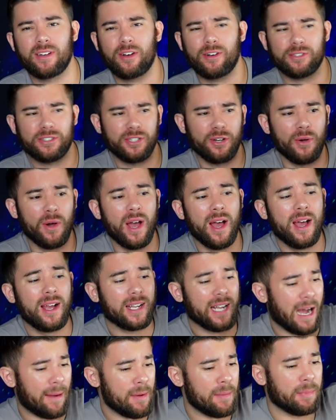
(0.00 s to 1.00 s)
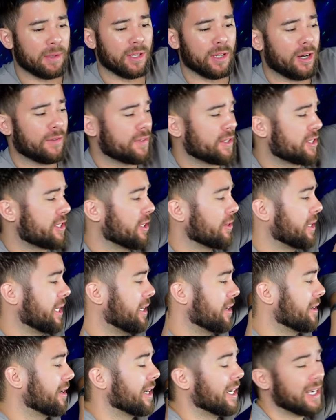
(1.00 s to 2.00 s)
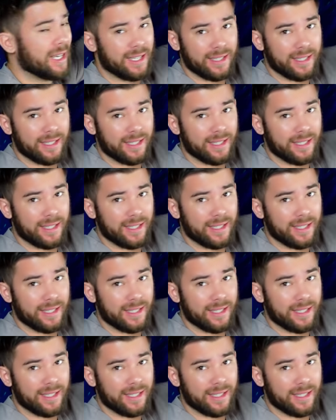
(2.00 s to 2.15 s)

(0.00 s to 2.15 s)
Also, comment below if you're still here.